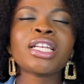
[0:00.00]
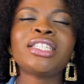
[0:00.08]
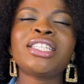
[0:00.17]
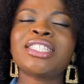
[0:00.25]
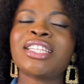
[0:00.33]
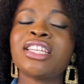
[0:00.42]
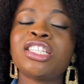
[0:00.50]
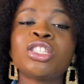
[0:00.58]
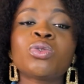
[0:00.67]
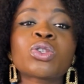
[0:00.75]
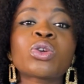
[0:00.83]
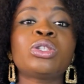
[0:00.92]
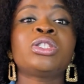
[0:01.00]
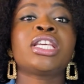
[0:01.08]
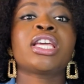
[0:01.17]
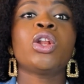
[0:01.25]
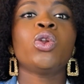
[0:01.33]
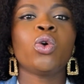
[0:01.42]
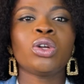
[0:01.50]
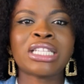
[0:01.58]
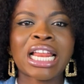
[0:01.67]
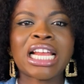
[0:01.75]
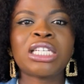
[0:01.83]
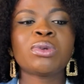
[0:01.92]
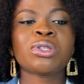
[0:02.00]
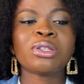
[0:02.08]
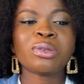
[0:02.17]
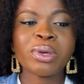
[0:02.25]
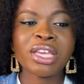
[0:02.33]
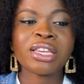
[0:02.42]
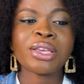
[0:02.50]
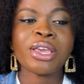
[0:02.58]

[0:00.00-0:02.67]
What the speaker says: they said it was going to take a long time, and she was going to be in the